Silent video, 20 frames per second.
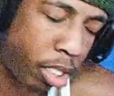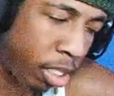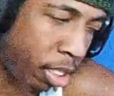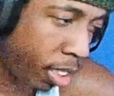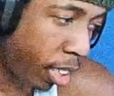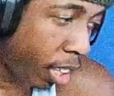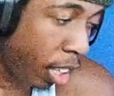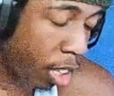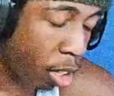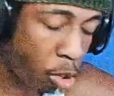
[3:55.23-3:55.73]

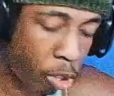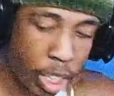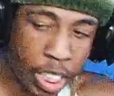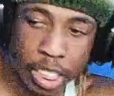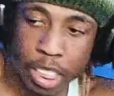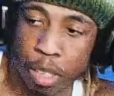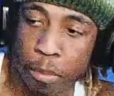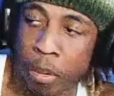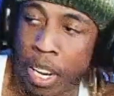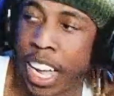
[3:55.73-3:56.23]
Good question,
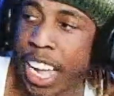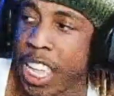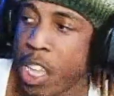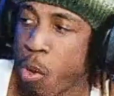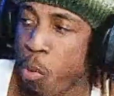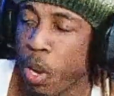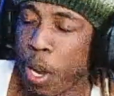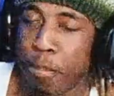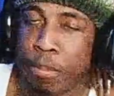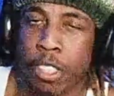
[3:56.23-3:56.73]
bro. How you
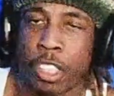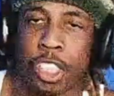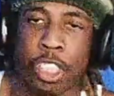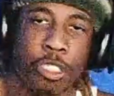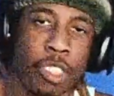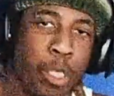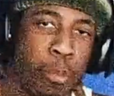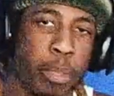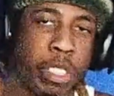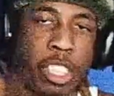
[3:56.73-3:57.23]
rep the
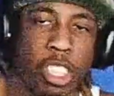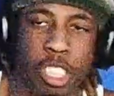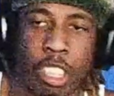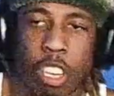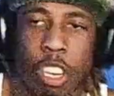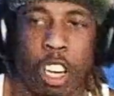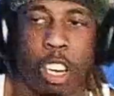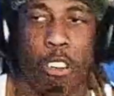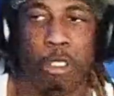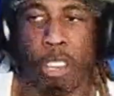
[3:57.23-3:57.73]
street but you don't
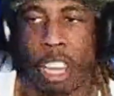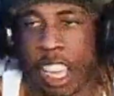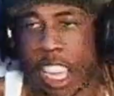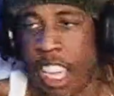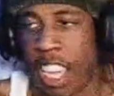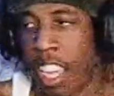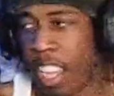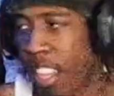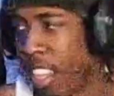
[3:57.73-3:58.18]
own land?